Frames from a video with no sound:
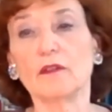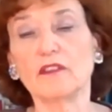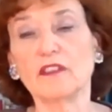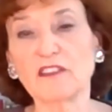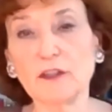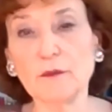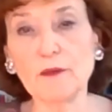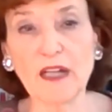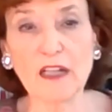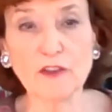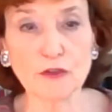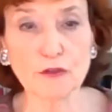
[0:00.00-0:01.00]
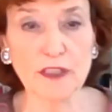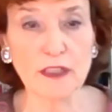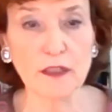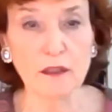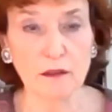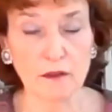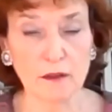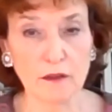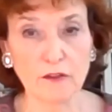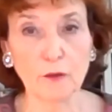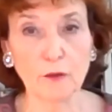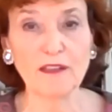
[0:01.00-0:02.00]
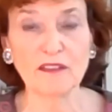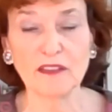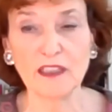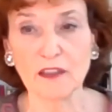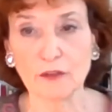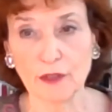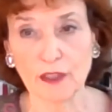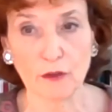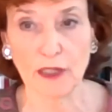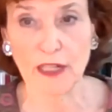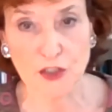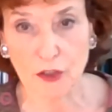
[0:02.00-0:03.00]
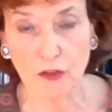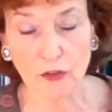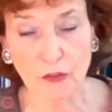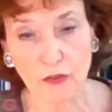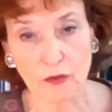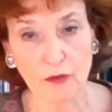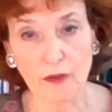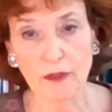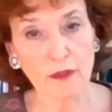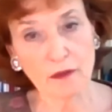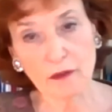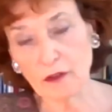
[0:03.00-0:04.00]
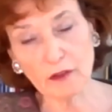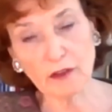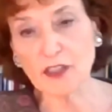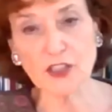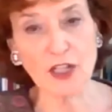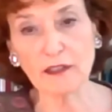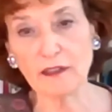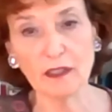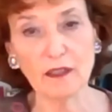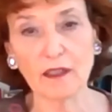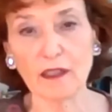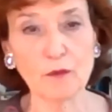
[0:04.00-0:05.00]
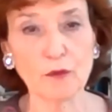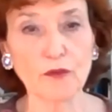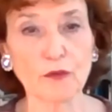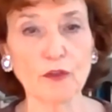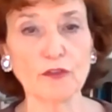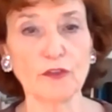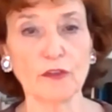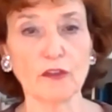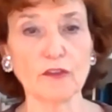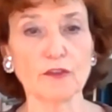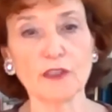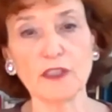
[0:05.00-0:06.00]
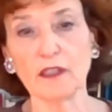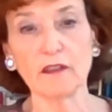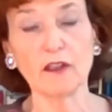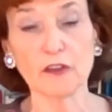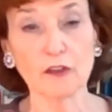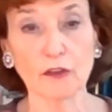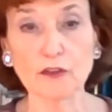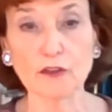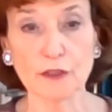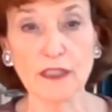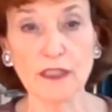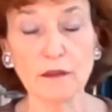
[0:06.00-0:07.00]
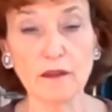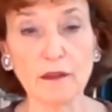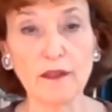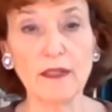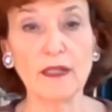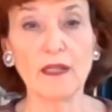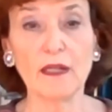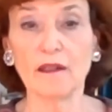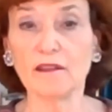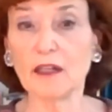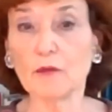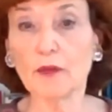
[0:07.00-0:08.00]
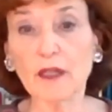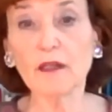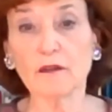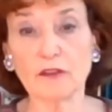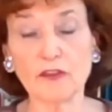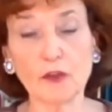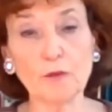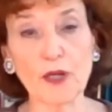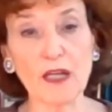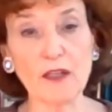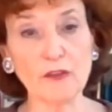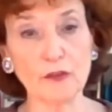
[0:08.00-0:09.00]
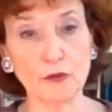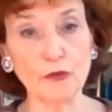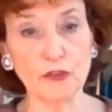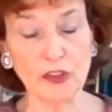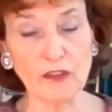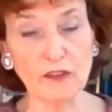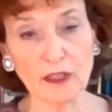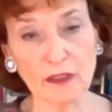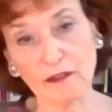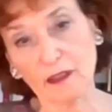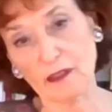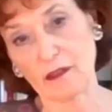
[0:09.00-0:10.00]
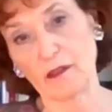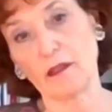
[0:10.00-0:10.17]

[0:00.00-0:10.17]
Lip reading: discriminatory domestic regulations, not in China, I won't go to the country, in another country, they were surprised to see that